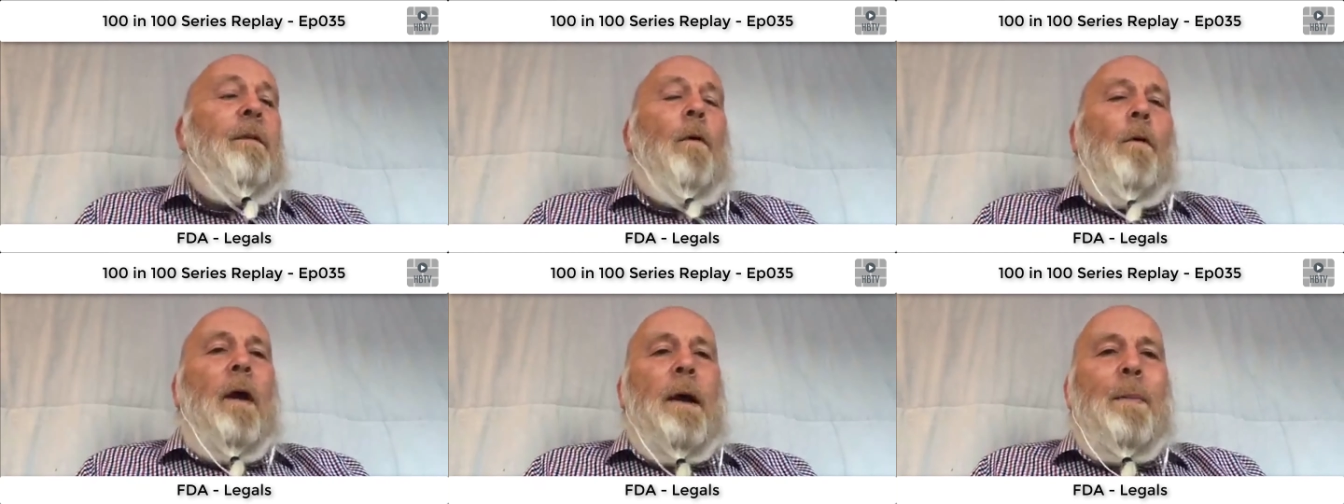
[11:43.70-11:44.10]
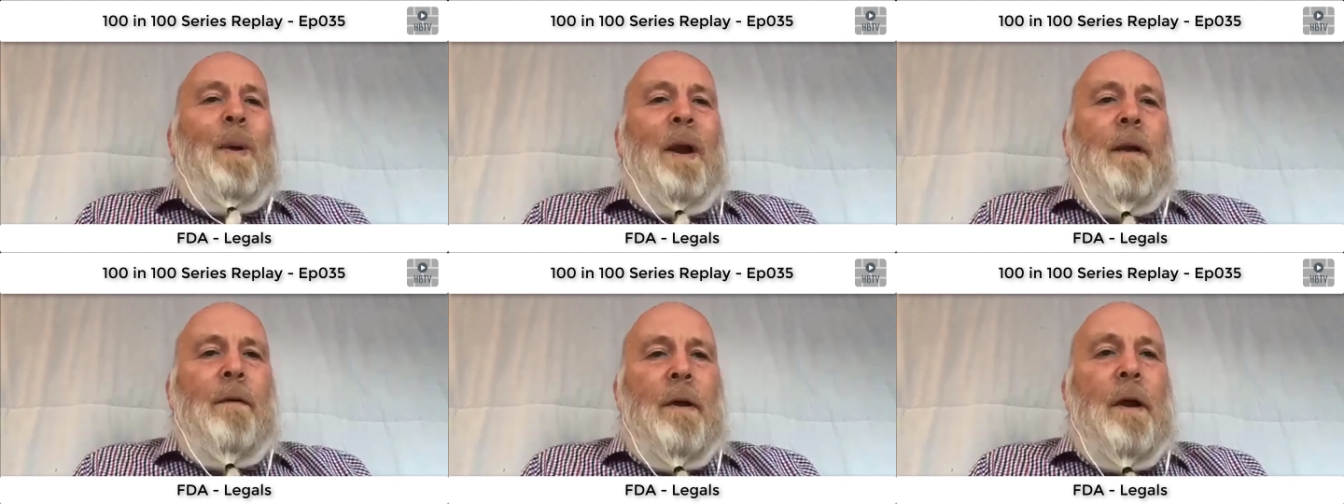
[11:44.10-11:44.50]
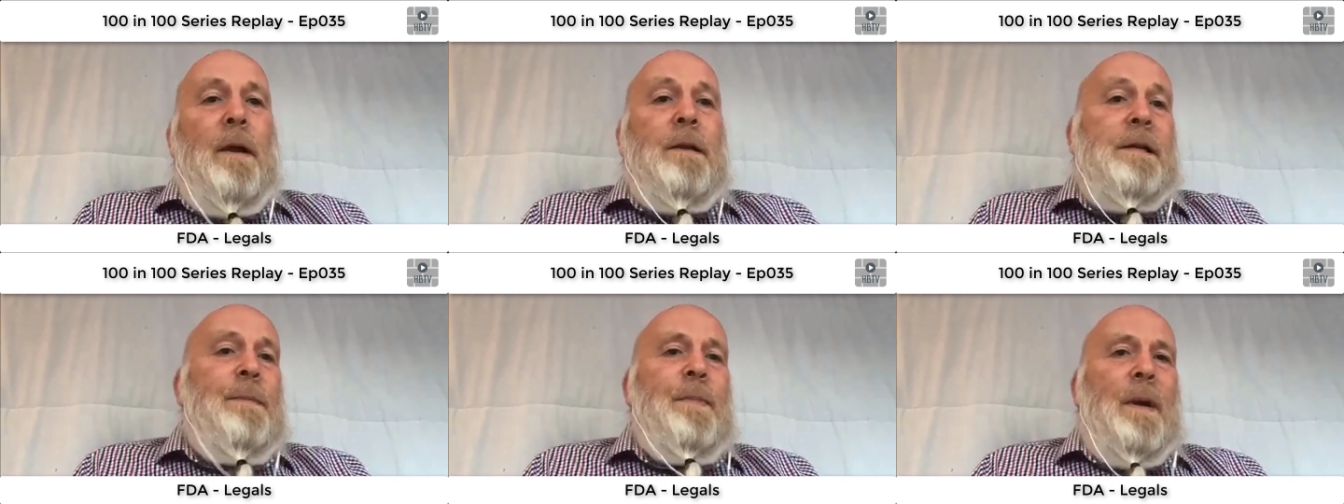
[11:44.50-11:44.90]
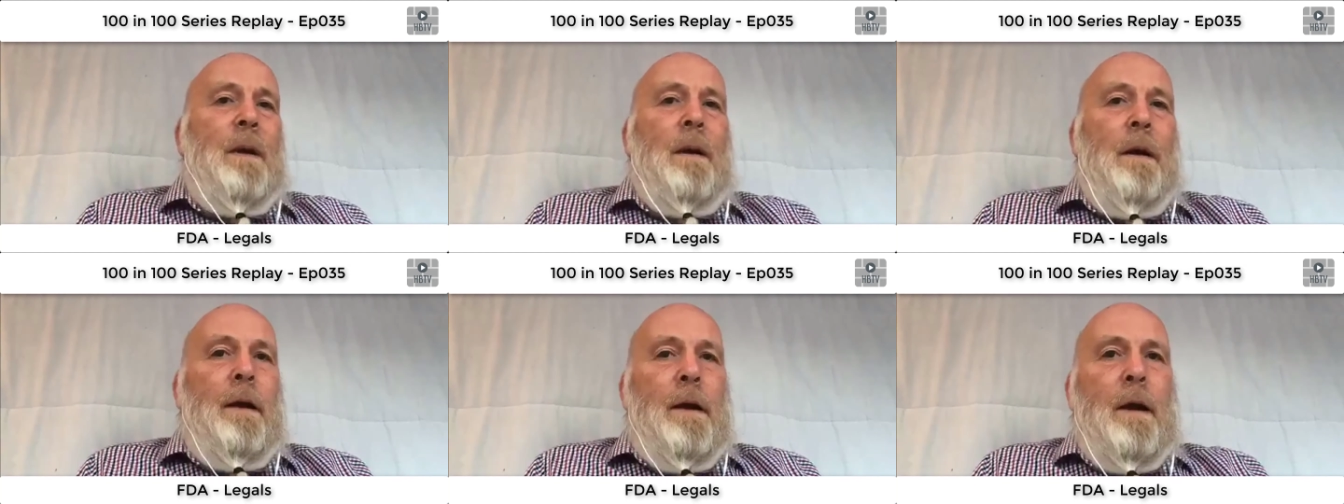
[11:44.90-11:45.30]
for a period,
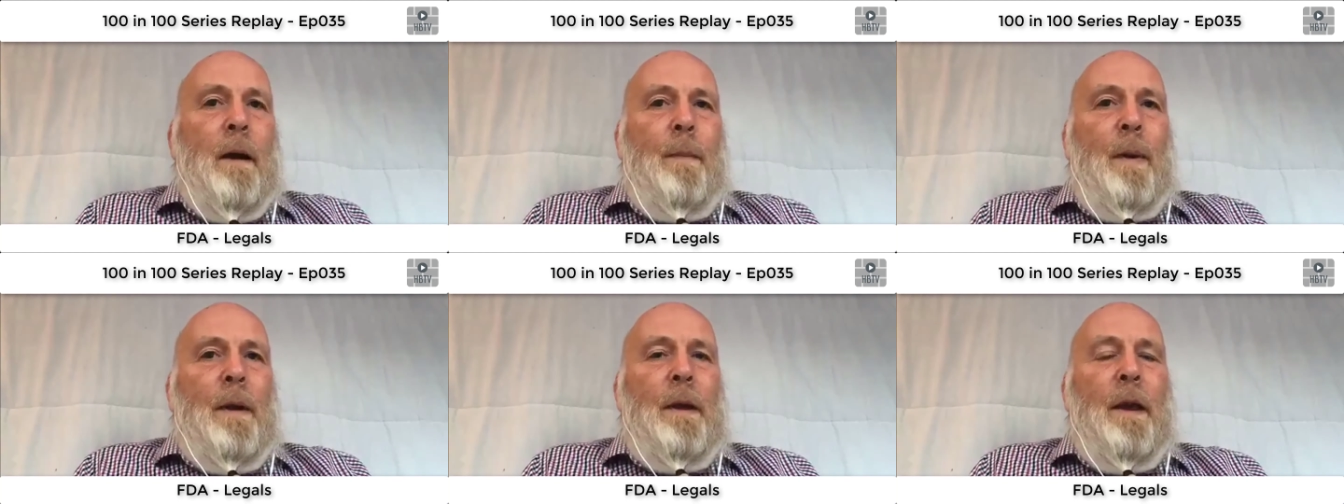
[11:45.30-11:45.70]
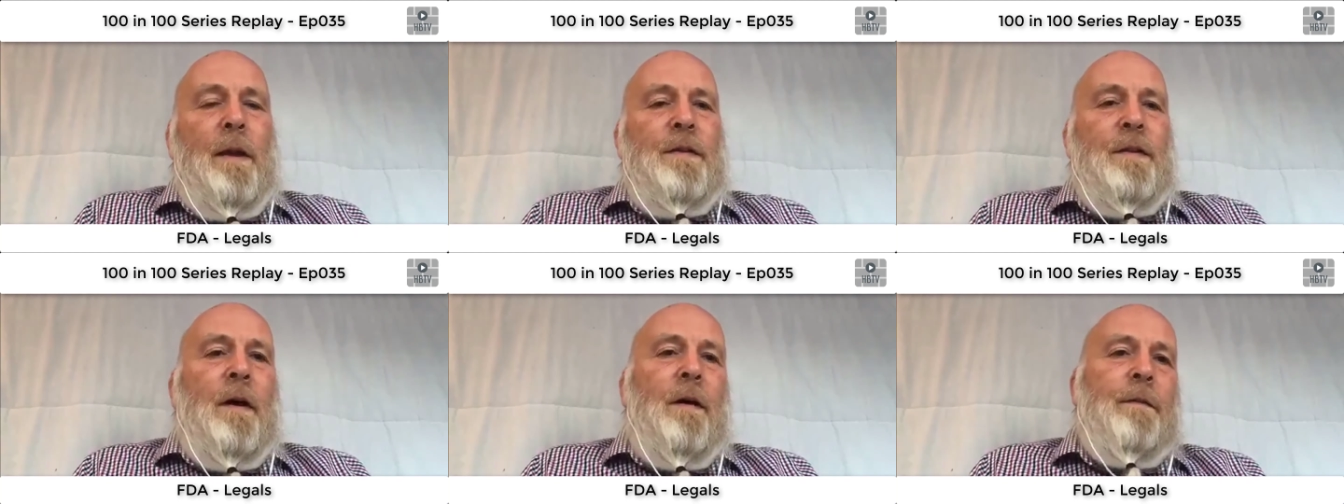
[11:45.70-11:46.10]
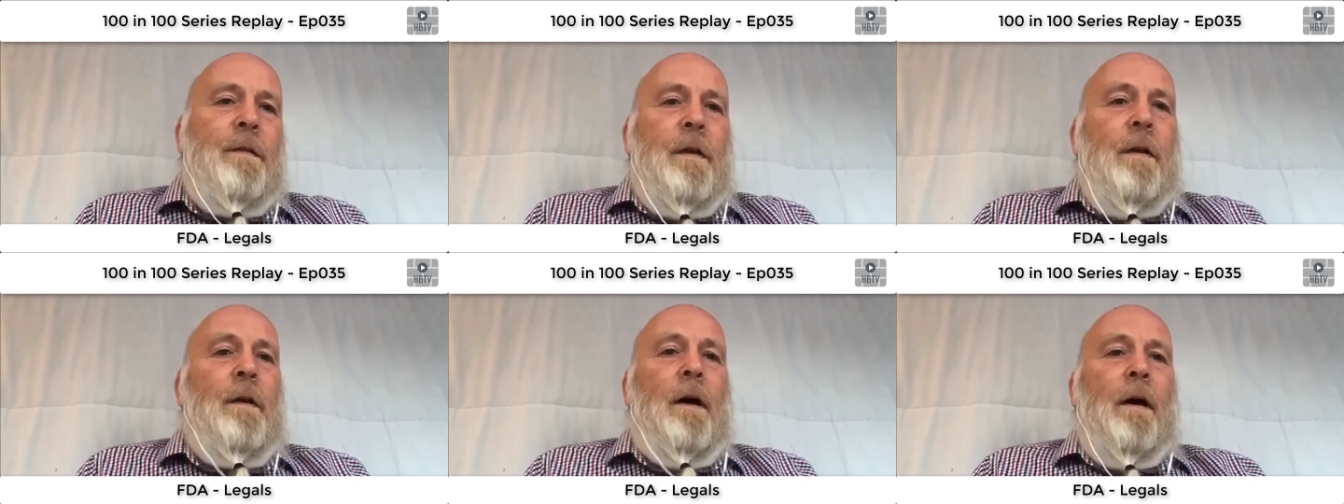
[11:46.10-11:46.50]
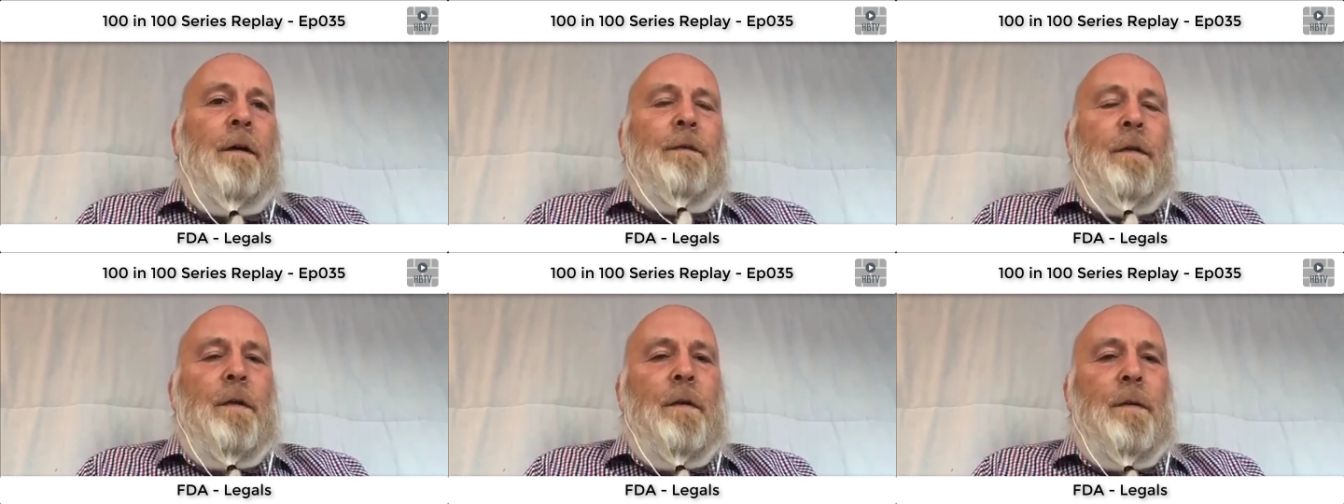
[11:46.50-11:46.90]
typically a couple of years after
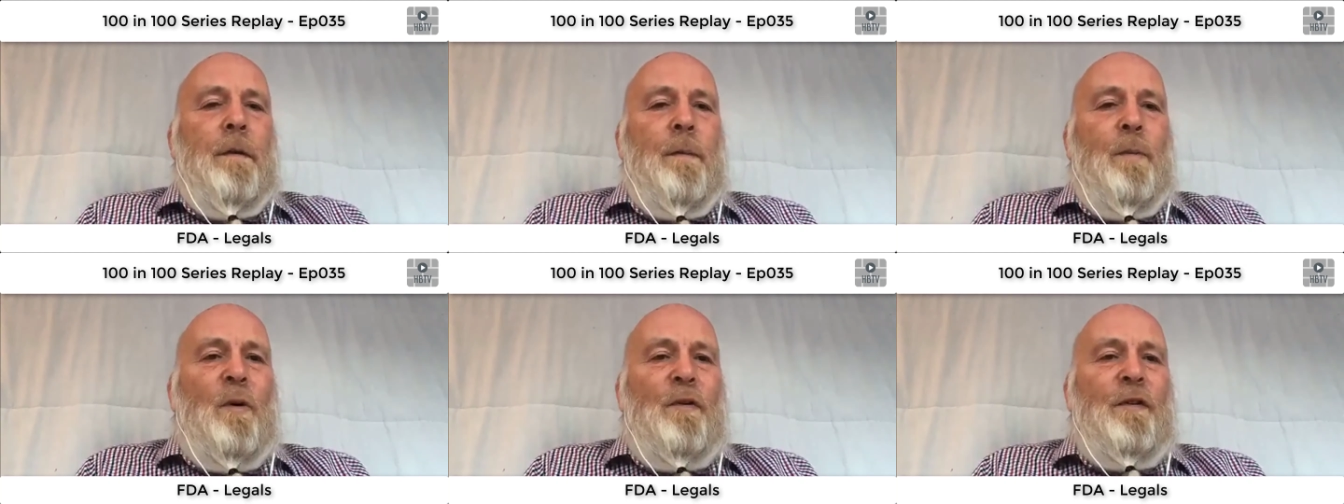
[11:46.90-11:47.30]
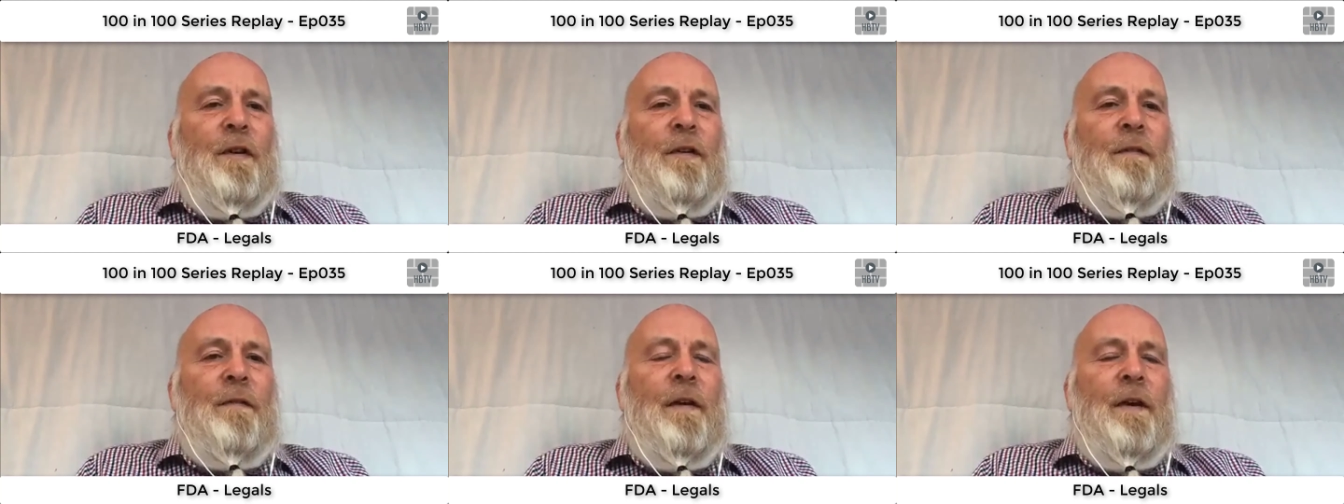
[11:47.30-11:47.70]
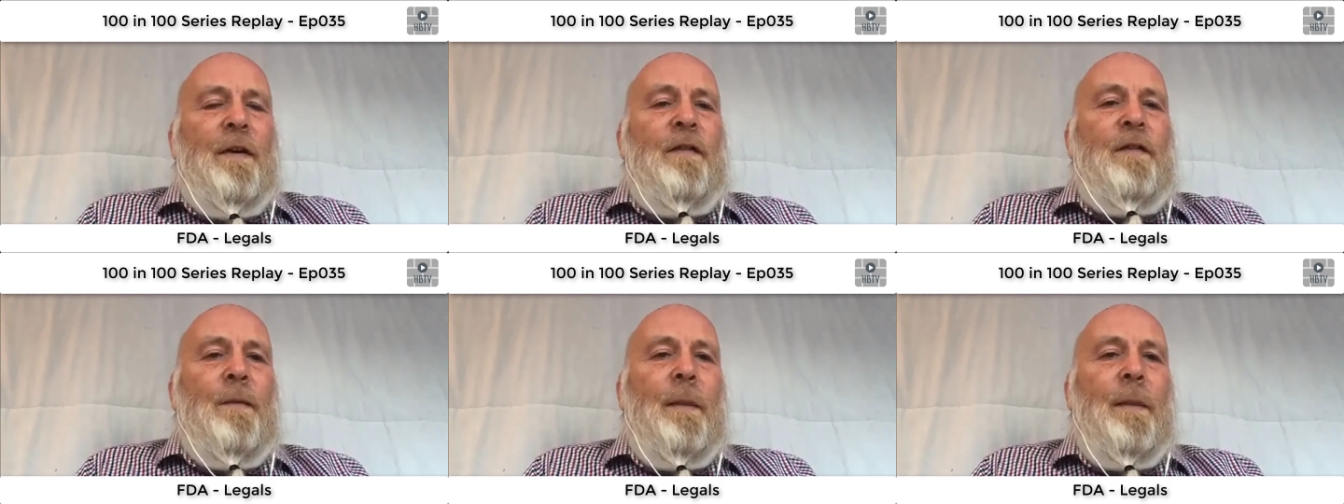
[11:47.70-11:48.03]
the project's finished,